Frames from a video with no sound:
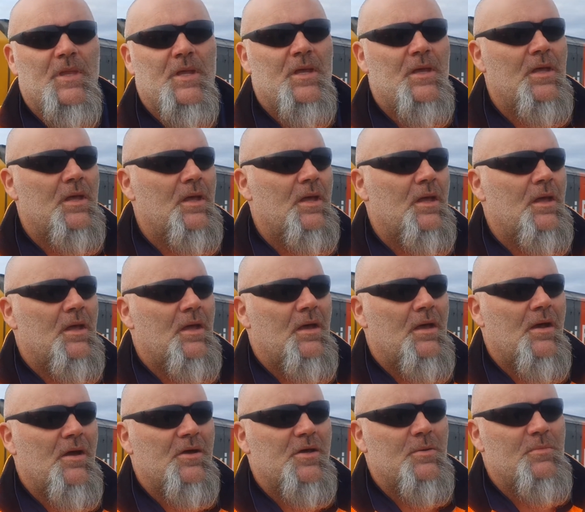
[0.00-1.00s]

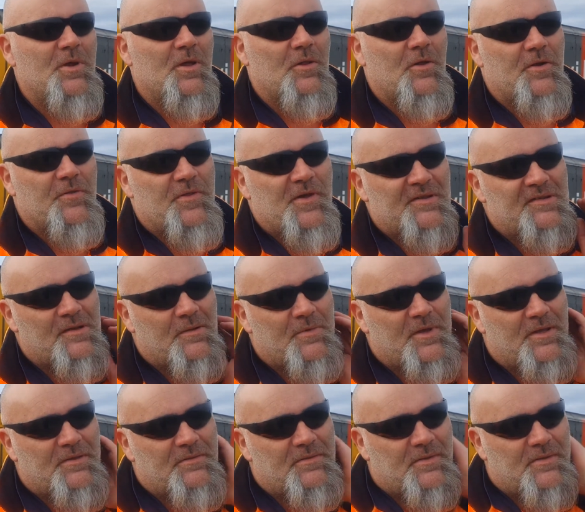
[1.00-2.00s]
It could be a lot of things. I
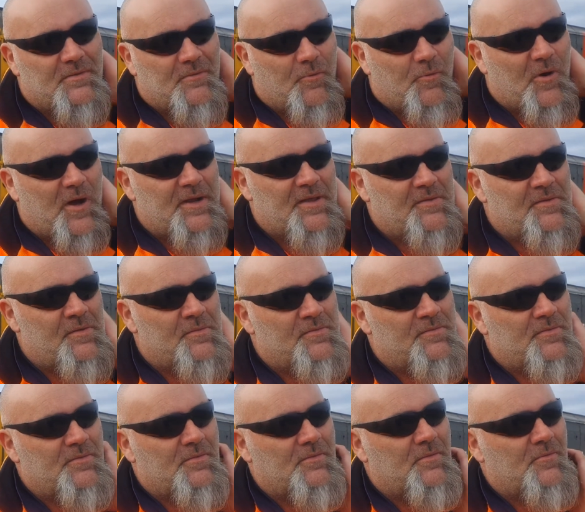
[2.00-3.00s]
mean, one of
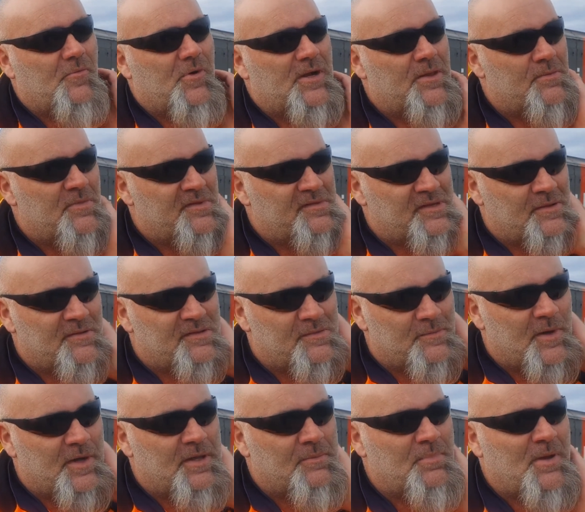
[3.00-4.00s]
them seems to
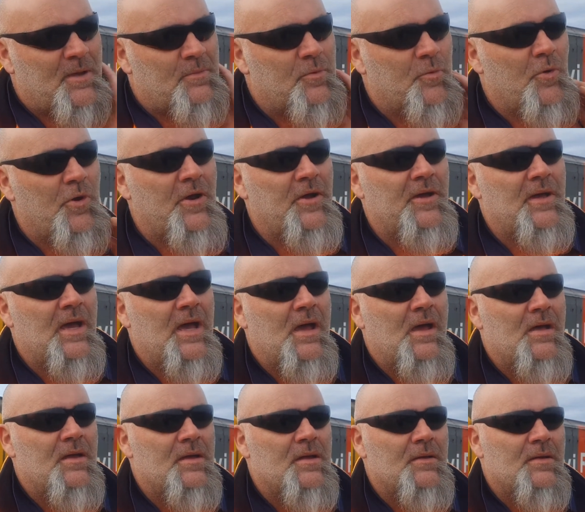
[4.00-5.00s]
be people wearing
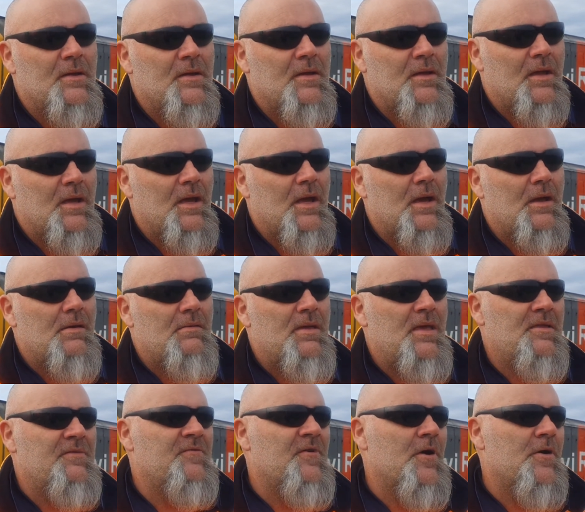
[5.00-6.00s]

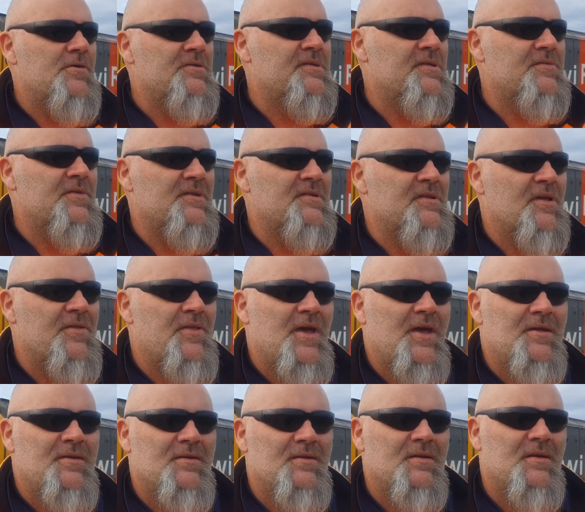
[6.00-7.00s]
headphones and things like
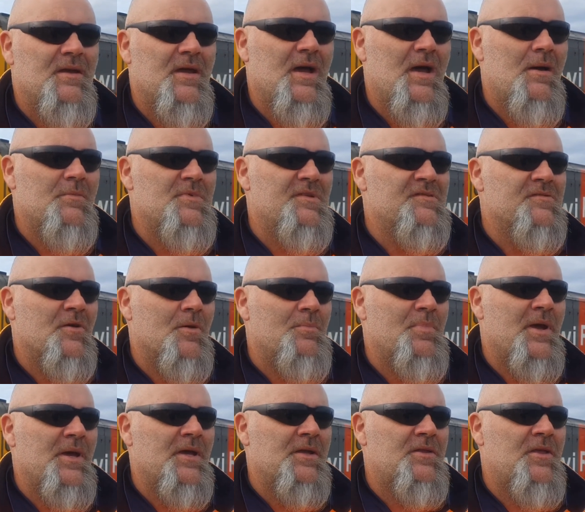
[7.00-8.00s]
that, just not
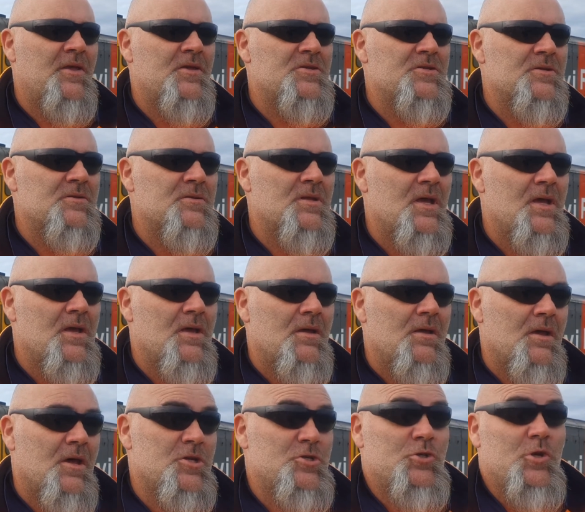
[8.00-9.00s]
paying attention,
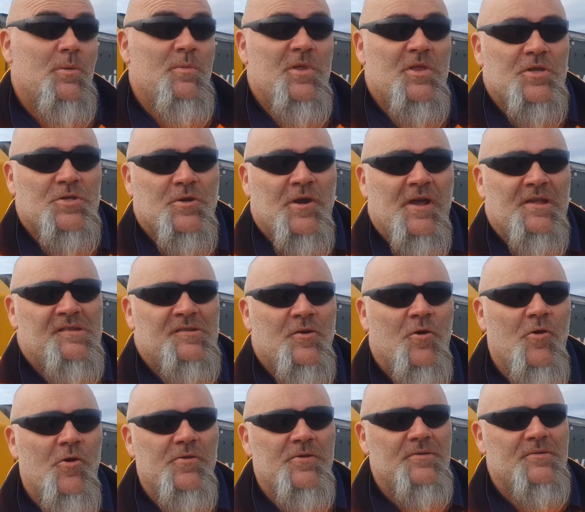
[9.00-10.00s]
assuming the train's
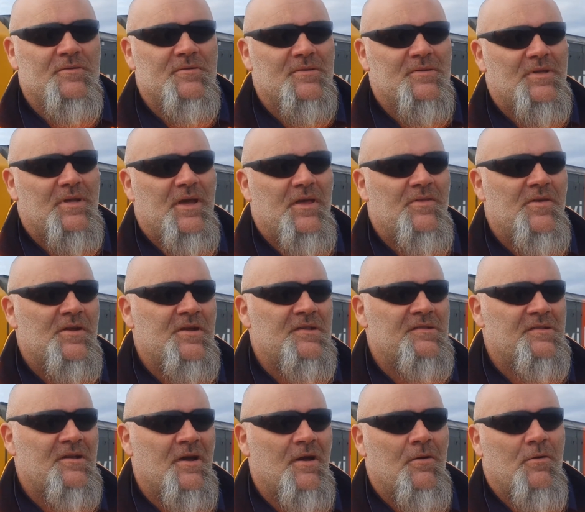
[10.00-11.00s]
gone, and they just
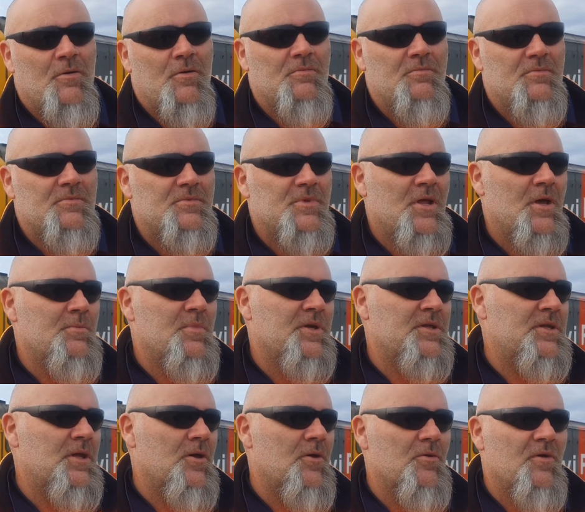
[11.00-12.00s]
go, oh, well, no big
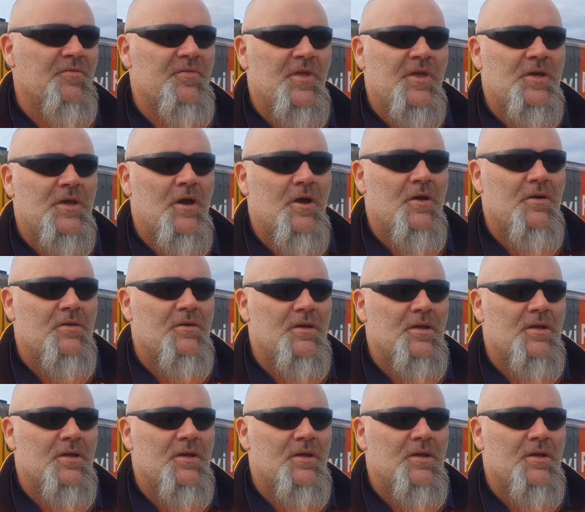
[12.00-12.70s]
deal, and off they go.